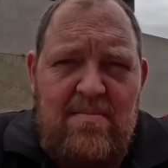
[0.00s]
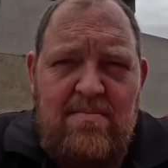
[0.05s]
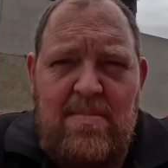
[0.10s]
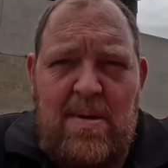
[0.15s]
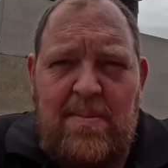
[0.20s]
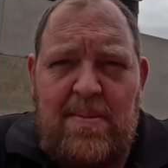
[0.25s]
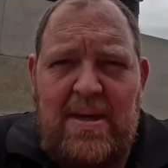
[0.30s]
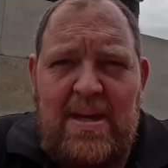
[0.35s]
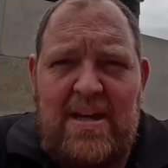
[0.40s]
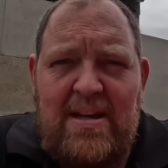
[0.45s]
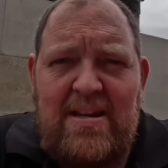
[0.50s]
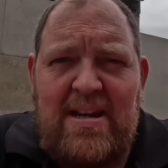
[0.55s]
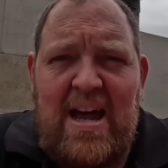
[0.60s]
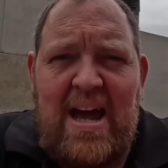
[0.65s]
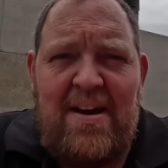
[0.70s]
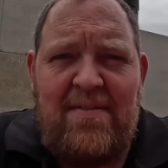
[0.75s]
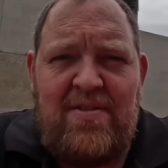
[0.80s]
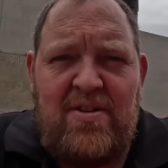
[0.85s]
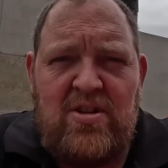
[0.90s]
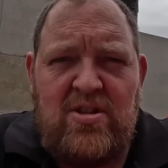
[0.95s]
maybe get
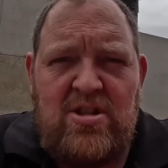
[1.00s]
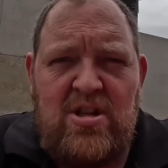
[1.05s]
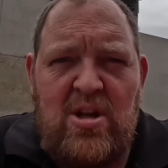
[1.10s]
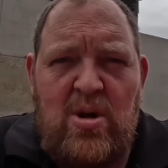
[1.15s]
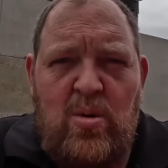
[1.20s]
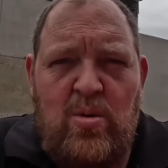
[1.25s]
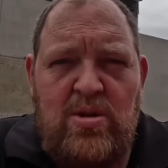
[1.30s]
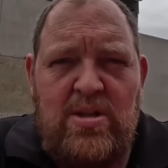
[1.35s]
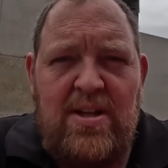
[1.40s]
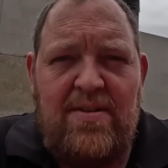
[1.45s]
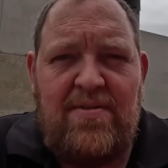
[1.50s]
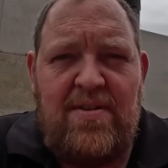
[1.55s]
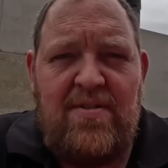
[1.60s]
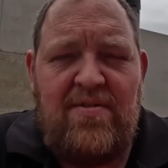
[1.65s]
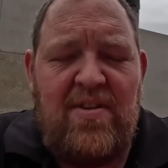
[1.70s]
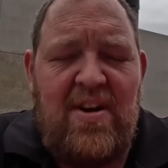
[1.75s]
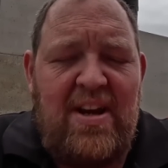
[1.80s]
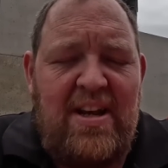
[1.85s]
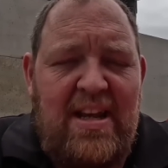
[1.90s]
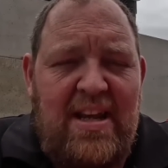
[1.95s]
half a dozen loads lifted
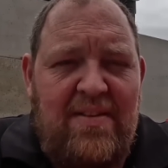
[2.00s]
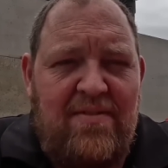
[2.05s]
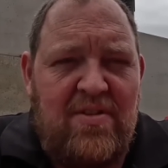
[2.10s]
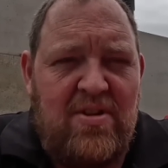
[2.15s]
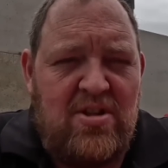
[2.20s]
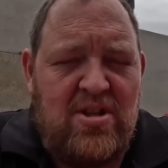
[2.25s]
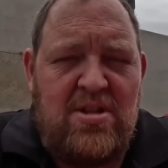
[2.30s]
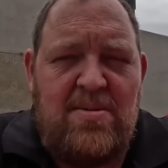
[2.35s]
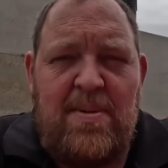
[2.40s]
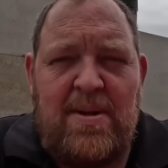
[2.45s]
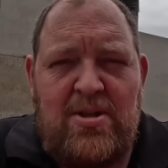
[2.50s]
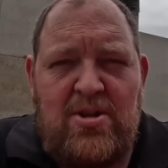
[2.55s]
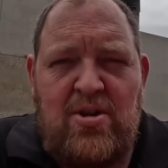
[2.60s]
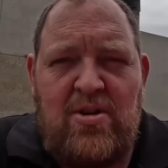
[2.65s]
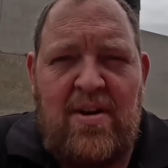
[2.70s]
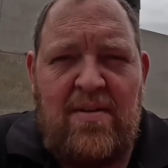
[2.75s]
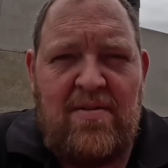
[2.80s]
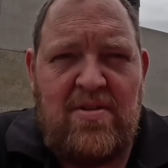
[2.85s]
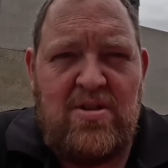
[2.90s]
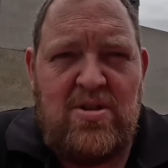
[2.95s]
Friday evening just to make sure
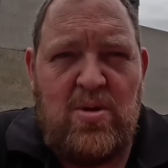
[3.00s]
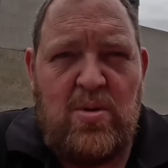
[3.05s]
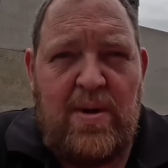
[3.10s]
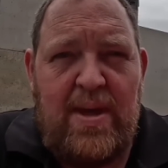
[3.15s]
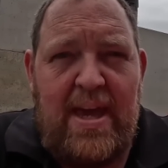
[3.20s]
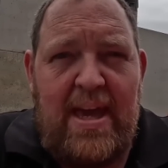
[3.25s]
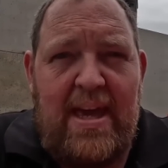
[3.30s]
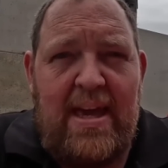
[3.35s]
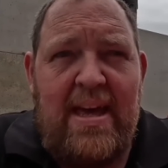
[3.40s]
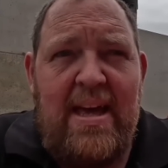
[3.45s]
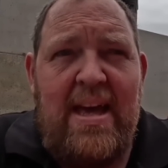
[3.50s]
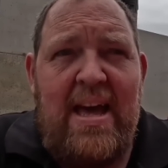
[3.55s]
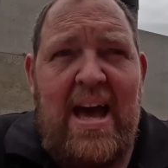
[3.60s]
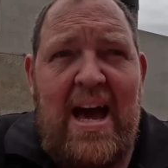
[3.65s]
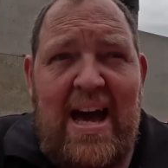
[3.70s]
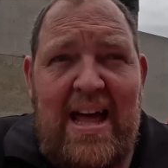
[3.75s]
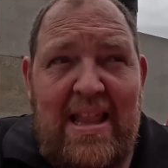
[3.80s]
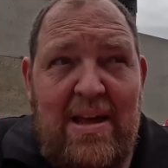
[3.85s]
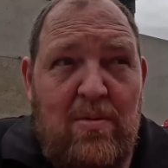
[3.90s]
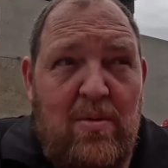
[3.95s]
everything's okay,
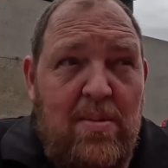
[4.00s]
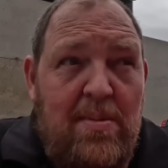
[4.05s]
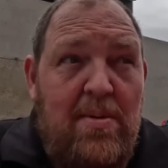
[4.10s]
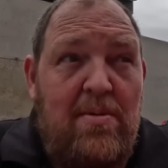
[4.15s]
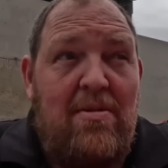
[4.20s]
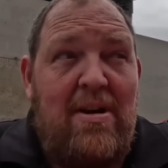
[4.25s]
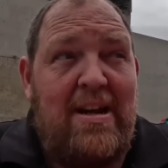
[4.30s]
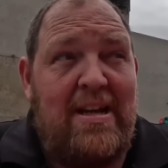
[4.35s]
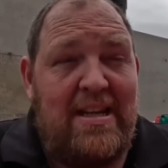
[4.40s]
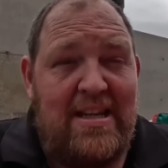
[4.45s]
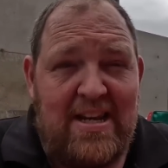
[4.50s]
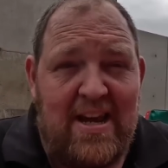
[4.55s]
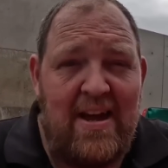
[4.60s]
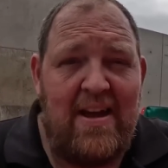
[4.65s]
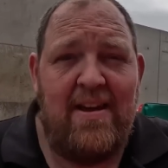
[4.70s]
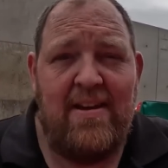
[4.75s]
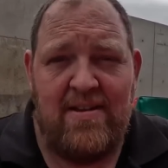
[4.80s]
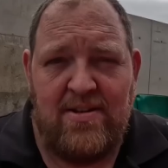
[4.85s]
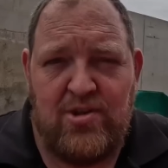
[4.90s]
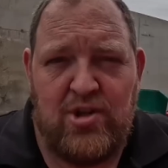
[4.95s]
and then we'll be ready to
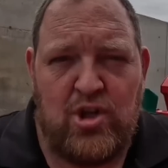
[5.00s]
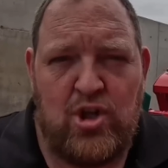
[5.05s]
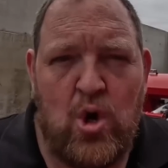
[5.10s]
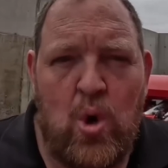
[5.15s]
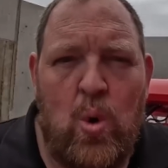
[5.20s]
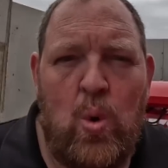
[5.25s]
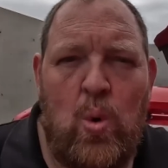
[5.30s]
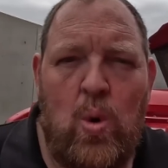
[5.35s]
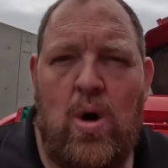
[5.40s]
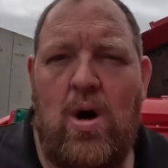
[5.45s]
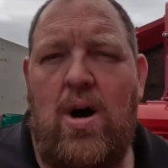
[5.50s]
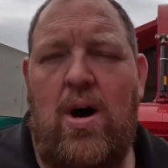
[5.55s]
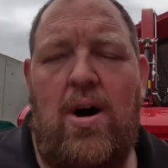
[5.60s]
go